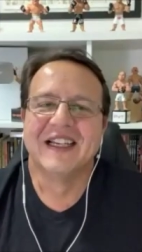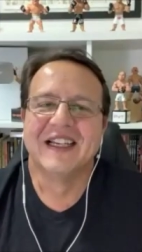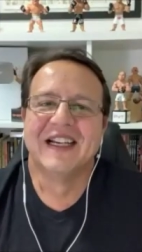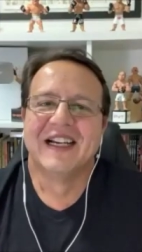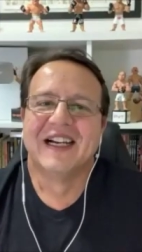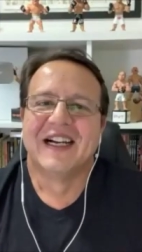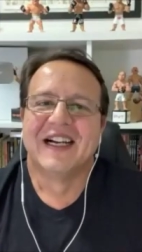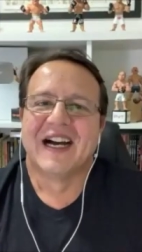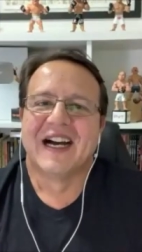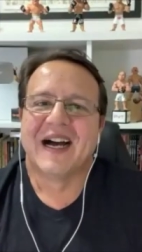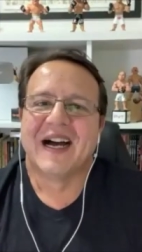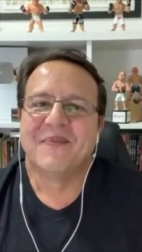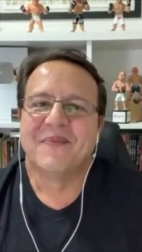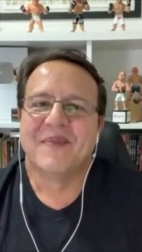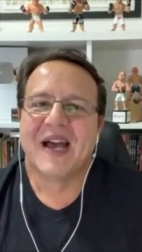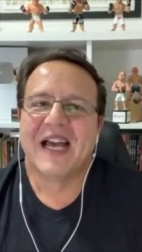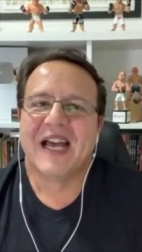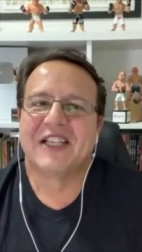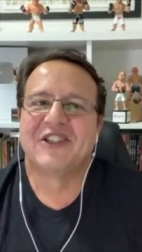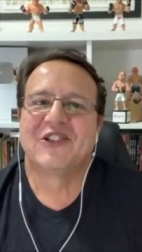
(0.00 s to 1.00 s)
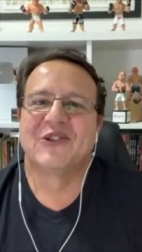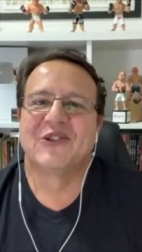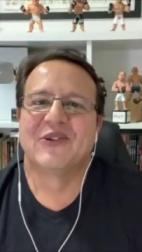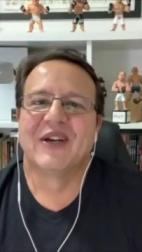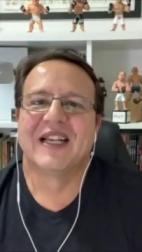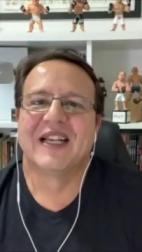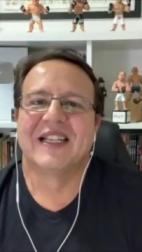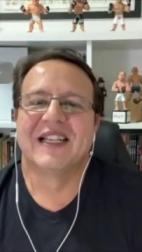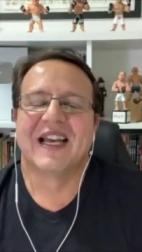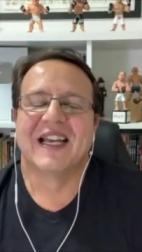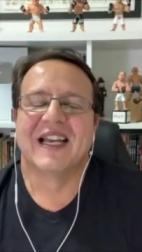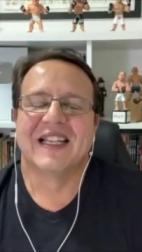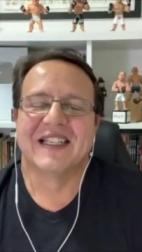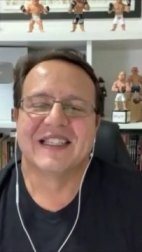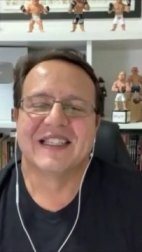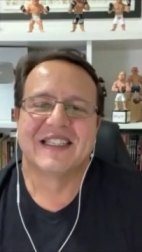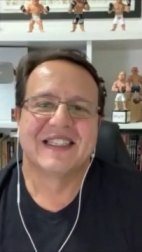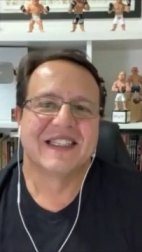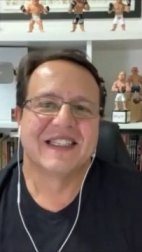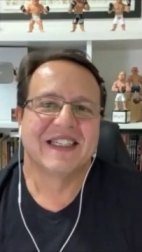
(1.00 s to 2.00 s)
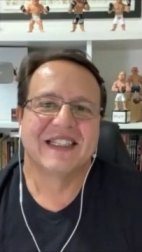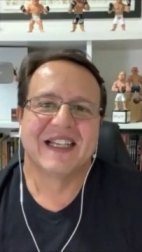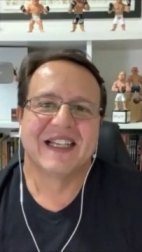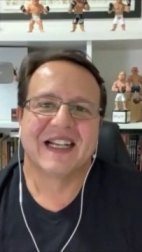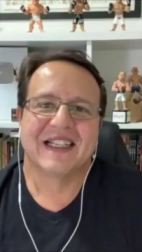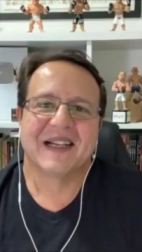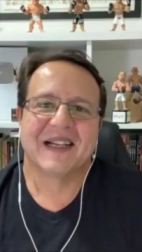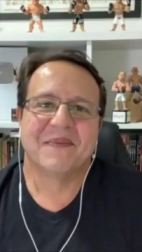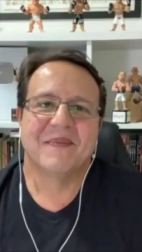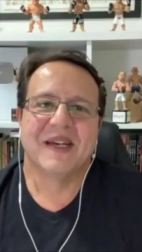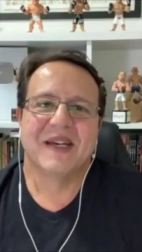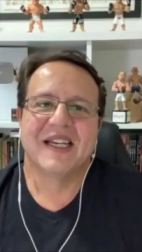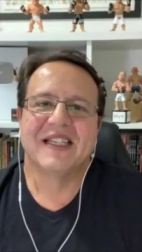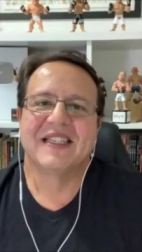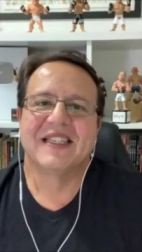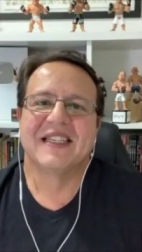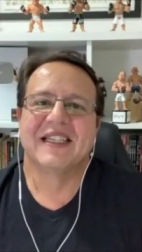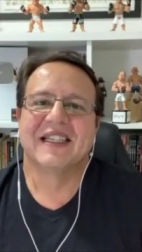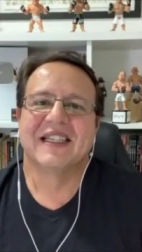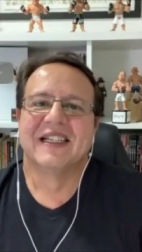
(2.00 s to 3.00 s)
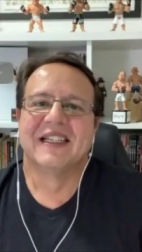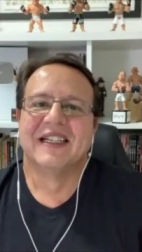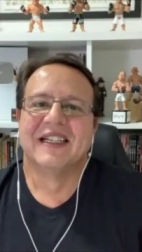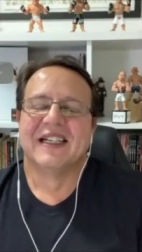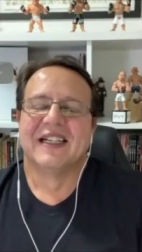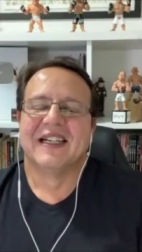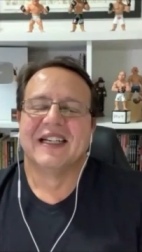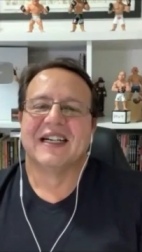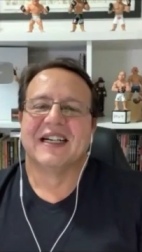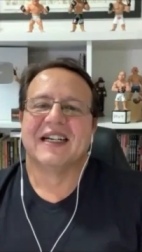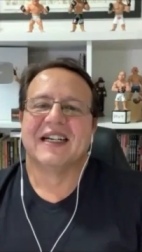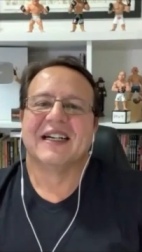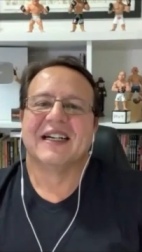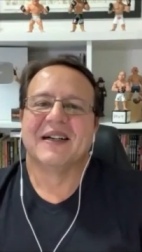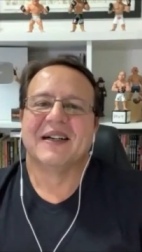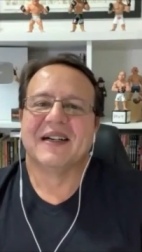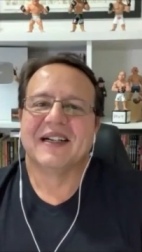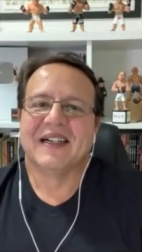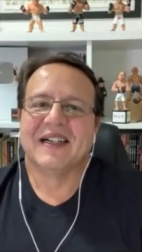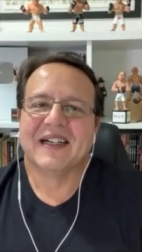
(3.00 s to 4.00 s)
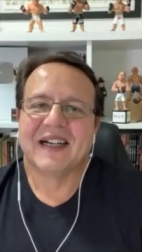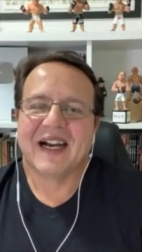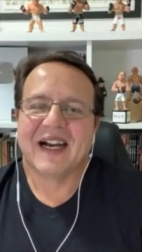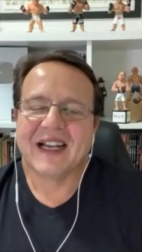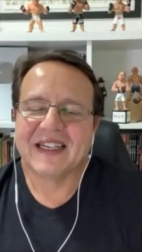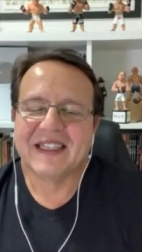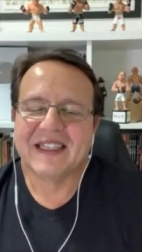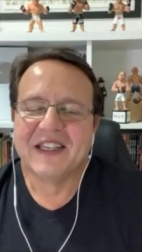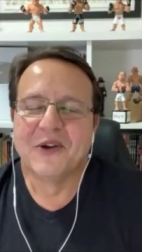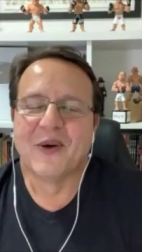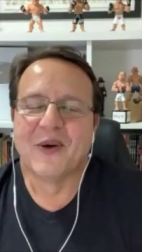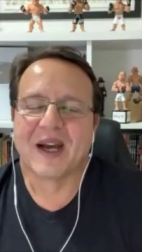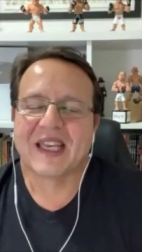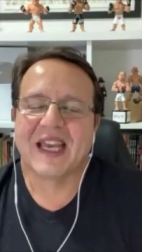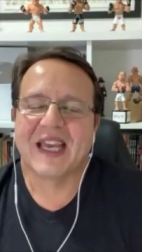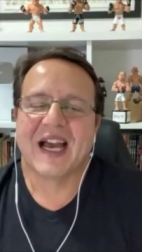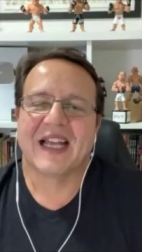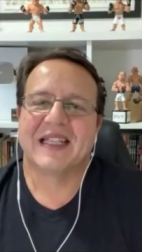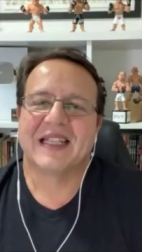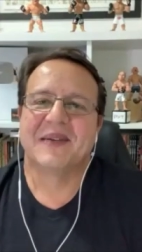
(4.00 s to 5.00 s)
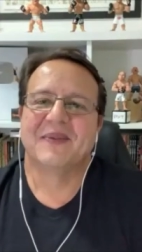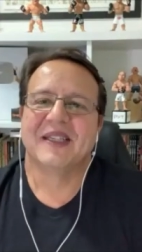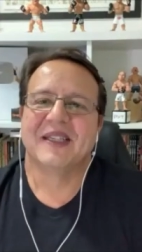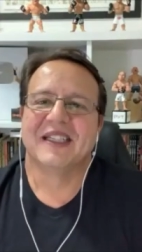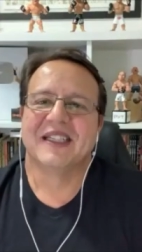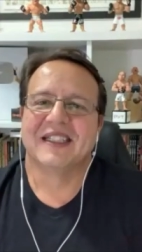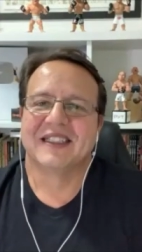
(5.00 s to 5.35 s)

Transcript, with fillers: uh, sure. uh, meet you and, and see that amazing uh, new academy.